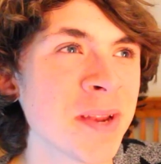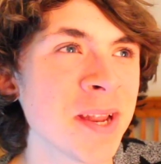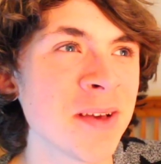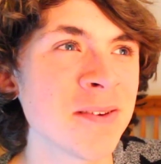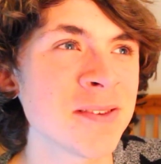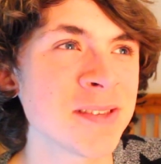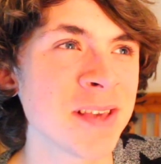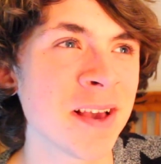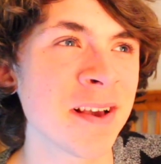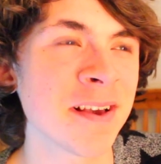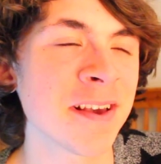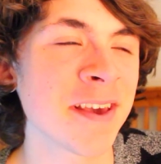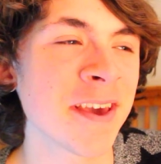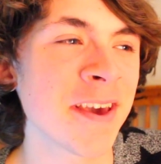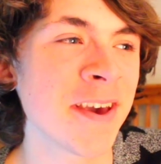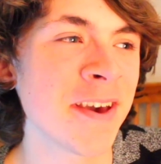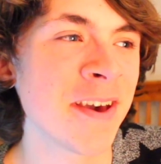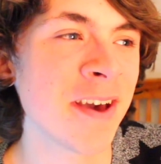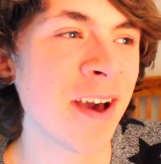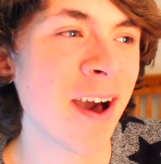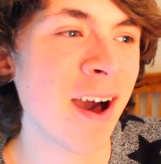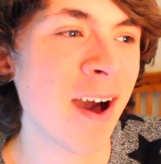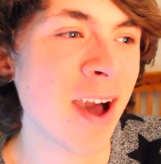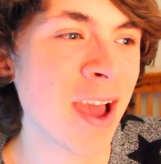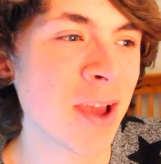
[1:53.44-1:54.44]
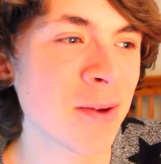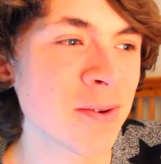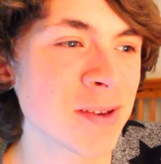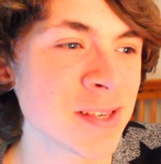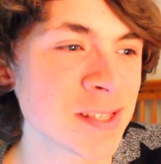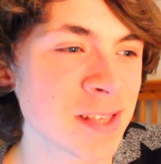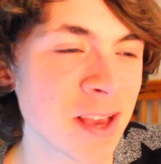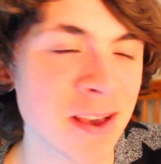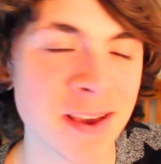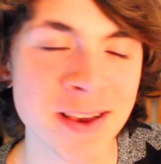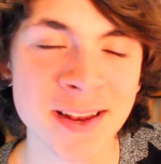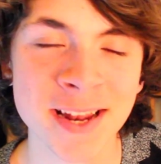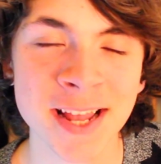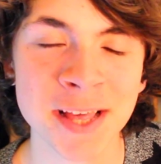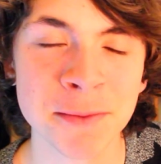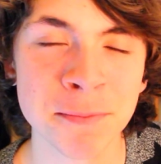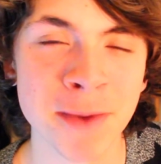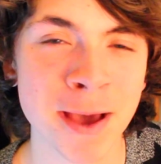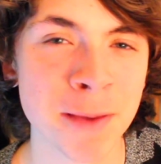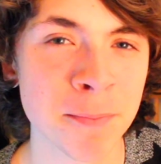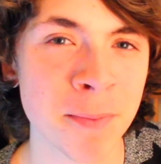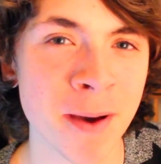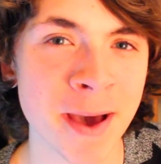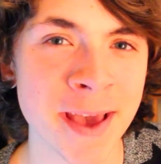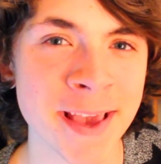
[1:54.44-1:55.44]
When I was younger, I was cycling
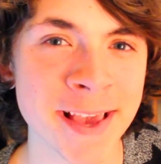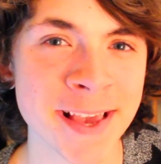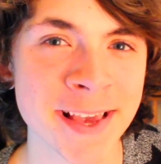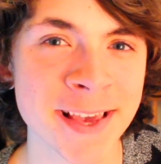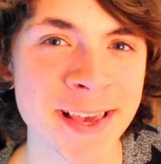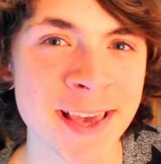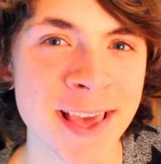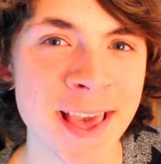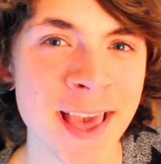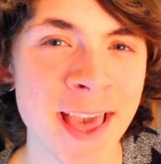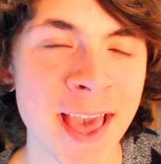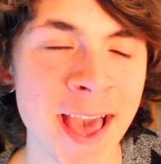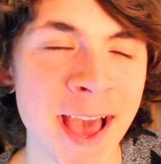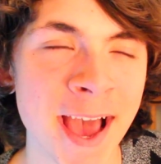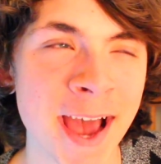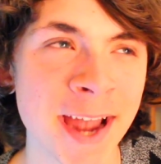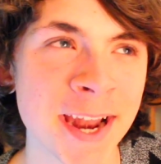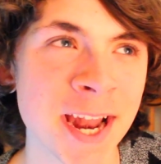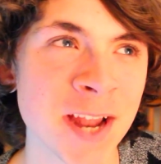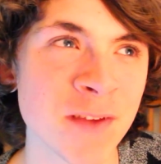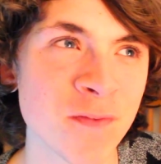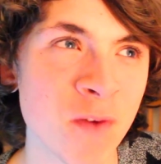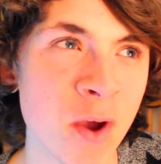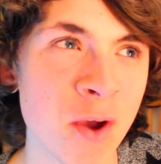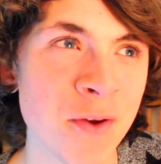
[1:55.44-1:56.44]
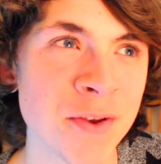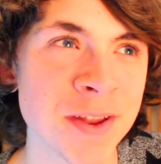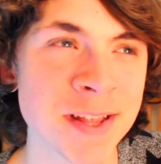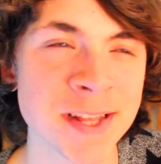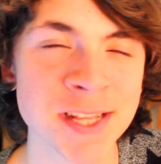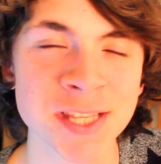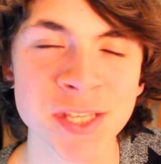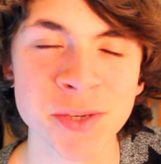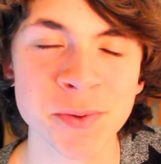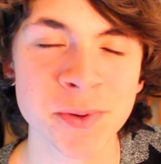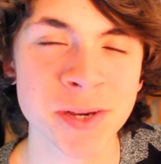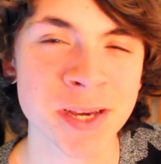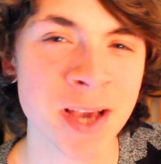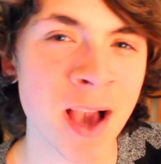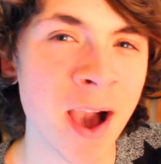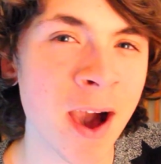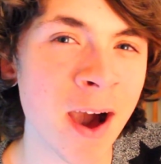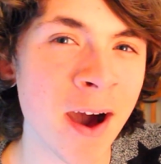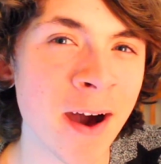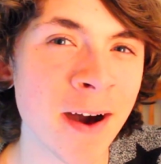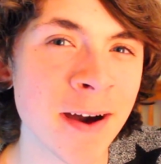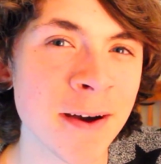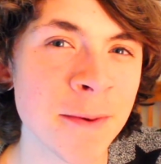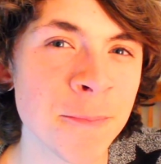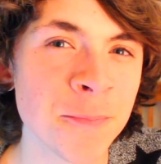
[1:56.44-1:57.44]
my bike and I rode into a
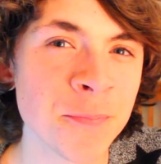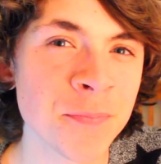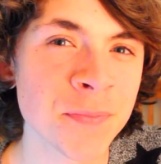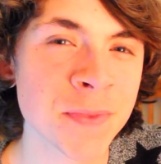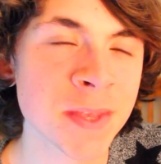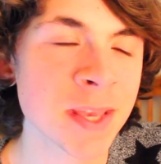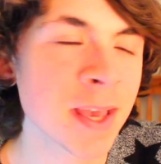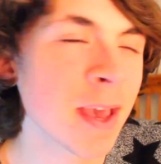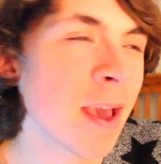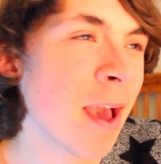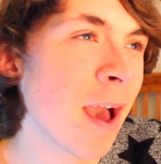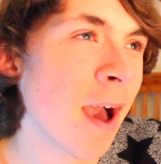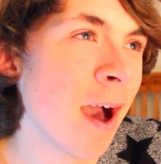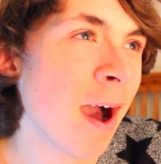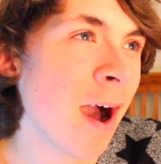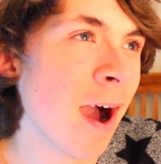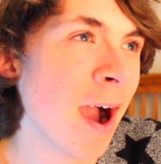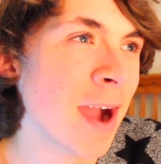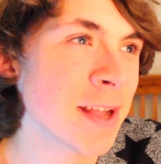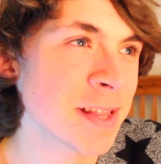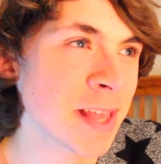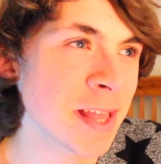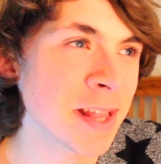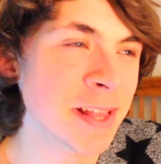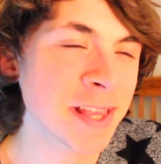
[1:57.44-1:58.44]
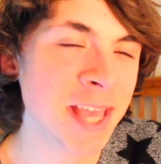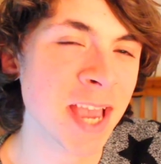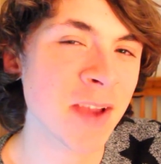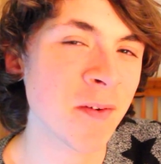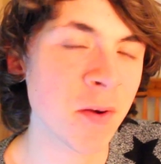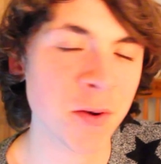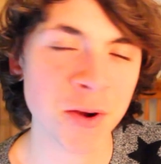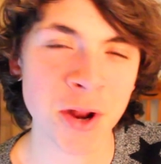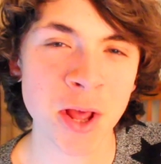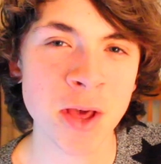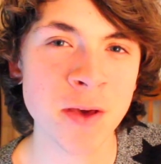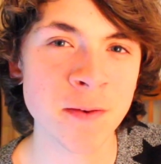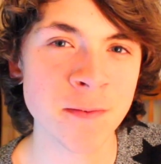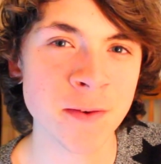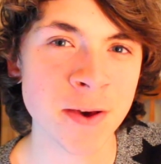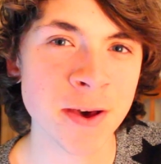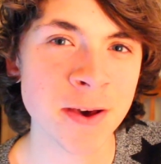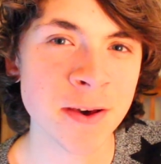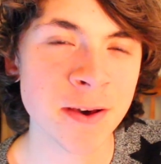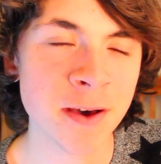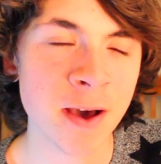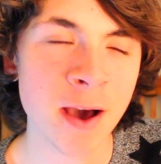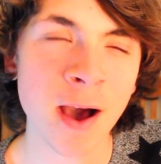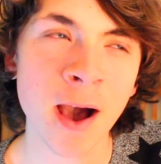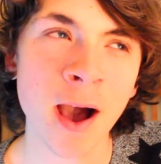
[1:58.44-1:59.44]
car. I didn't get run
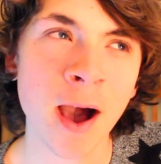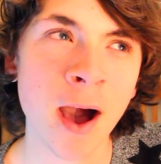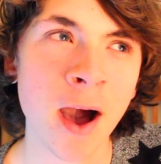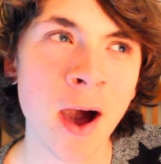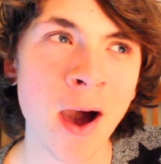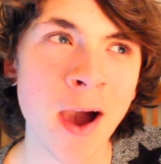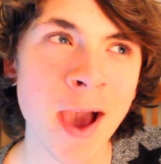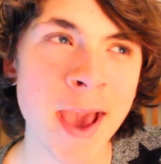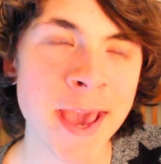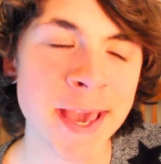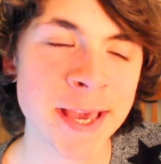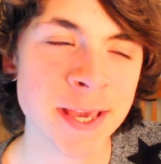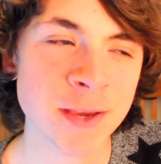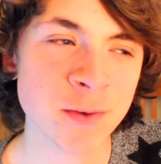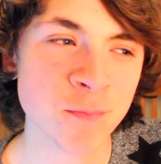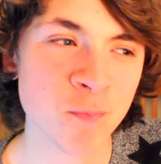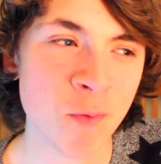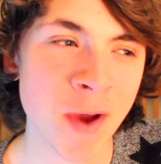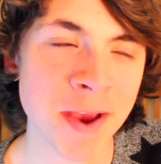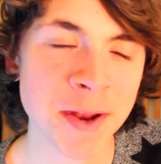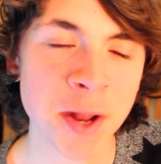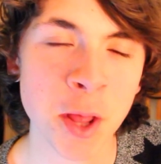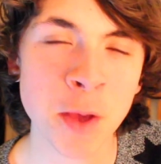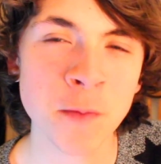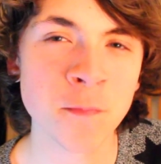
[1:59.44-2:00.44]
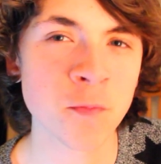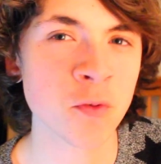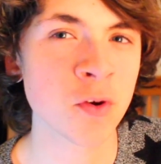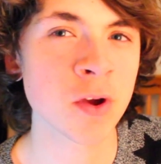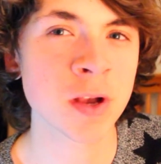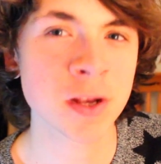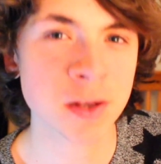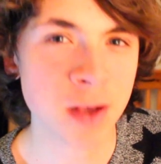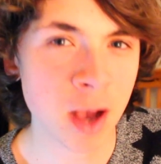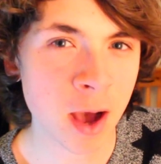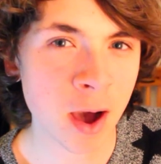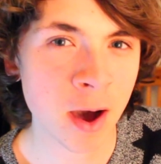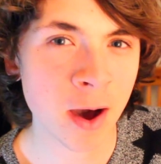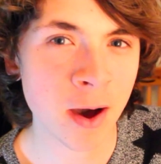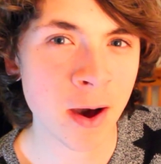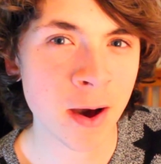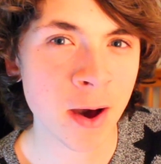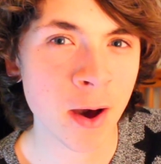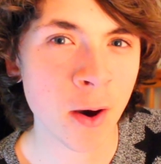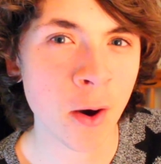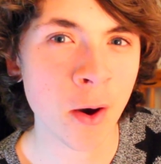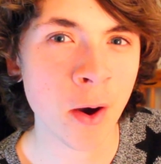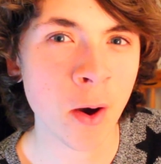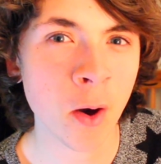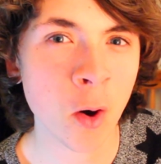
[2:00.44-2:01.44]
over, I ran over a car
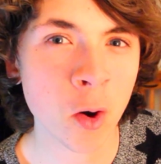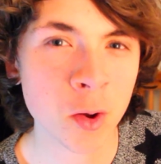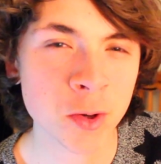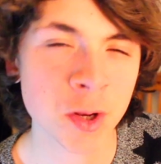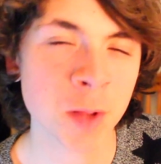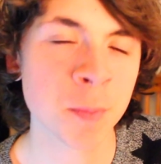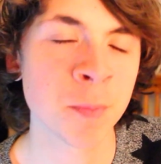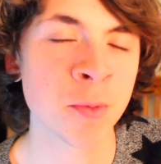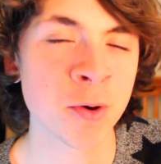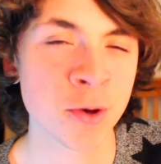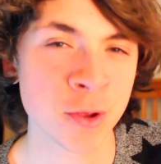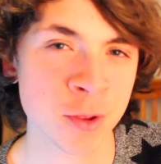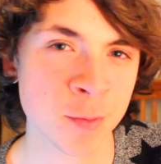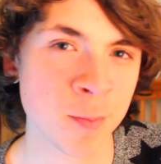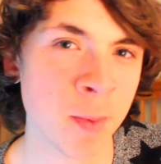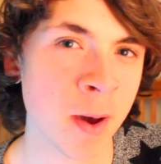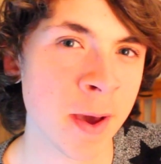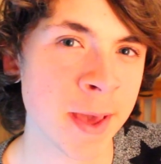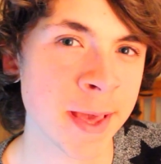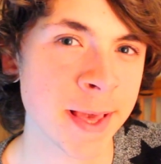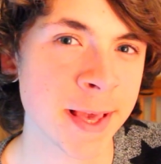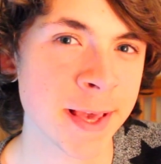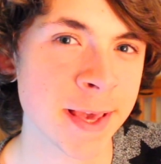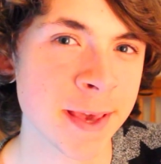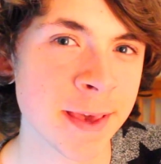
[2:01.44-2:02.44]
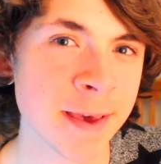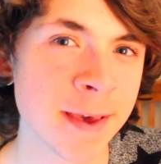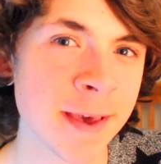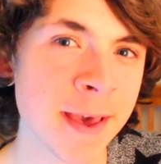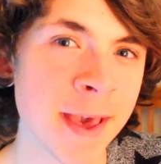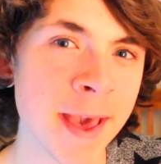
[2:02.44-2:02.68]
on a push bike